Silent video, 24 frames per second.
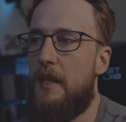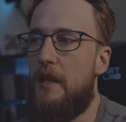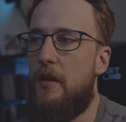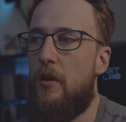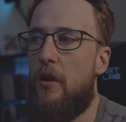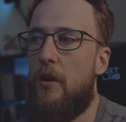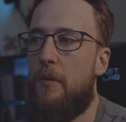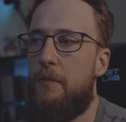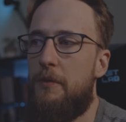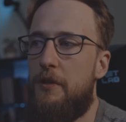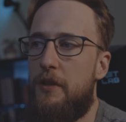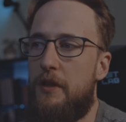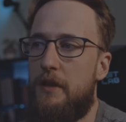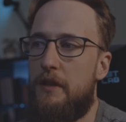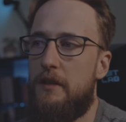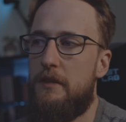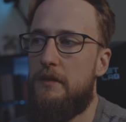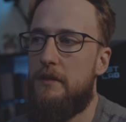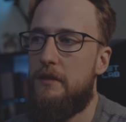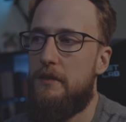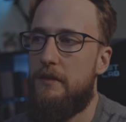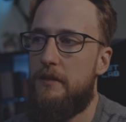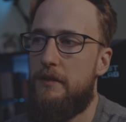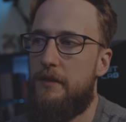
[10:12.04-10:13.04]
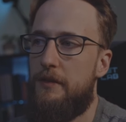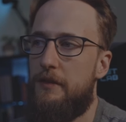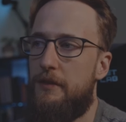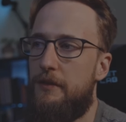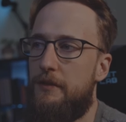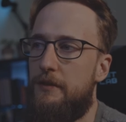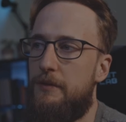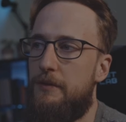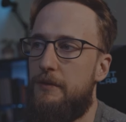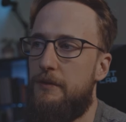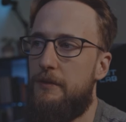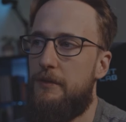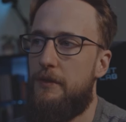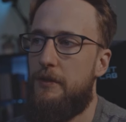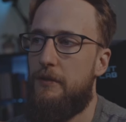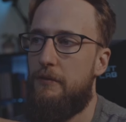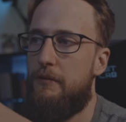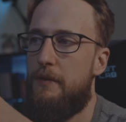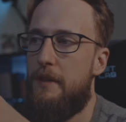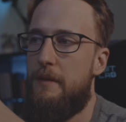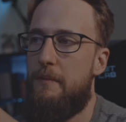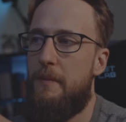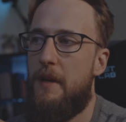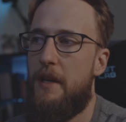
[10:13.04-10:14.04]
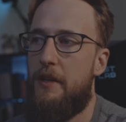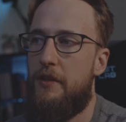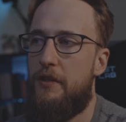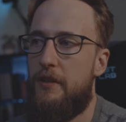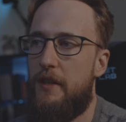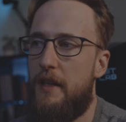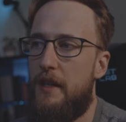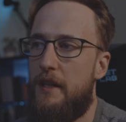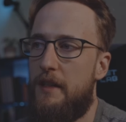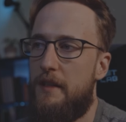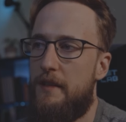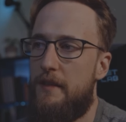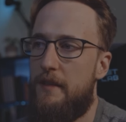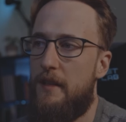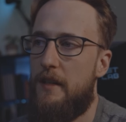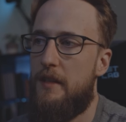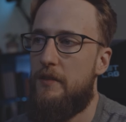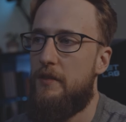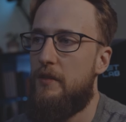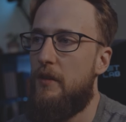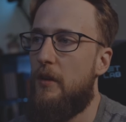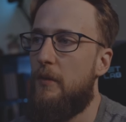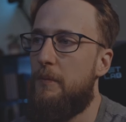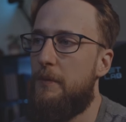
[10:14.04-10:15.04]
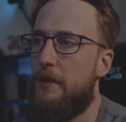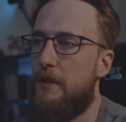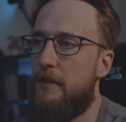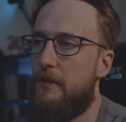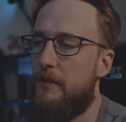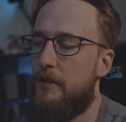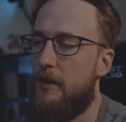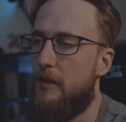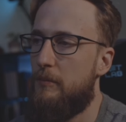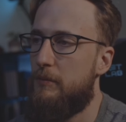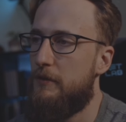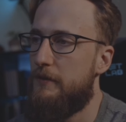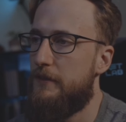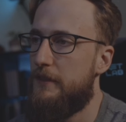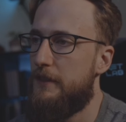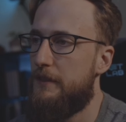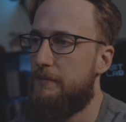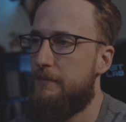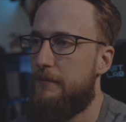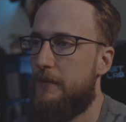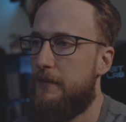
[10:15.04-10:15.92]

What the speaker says: option to remesh that and start sculpting on top of it.